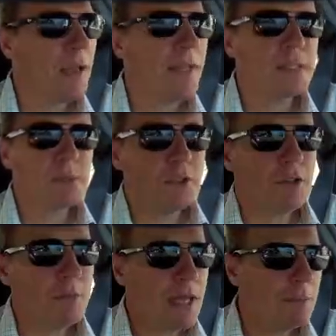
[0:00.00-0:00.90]
And that's when
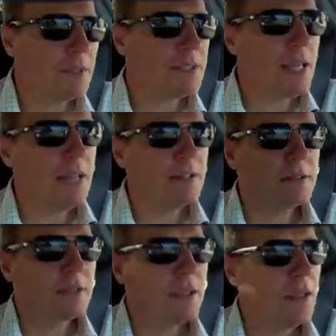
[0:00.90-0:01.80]
you can make
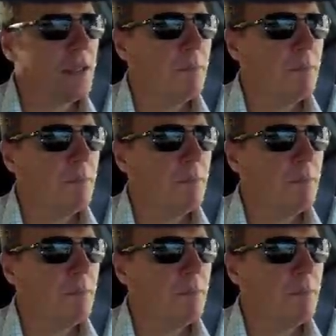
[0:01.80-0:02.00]
mistakes.